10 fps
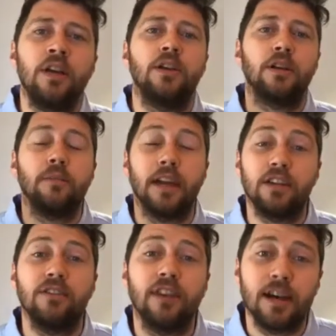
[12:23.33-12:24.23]
who can
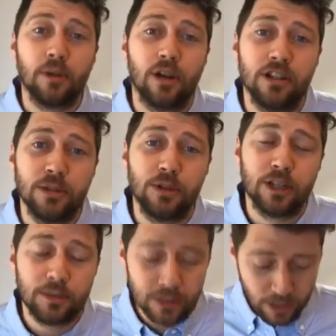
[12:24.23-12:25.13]
make your farm ownership
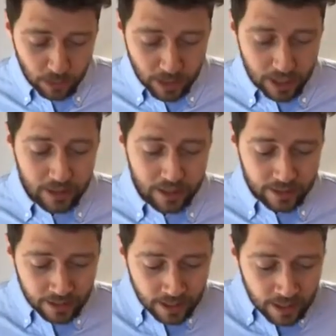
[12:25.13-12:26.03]
dreams a reality.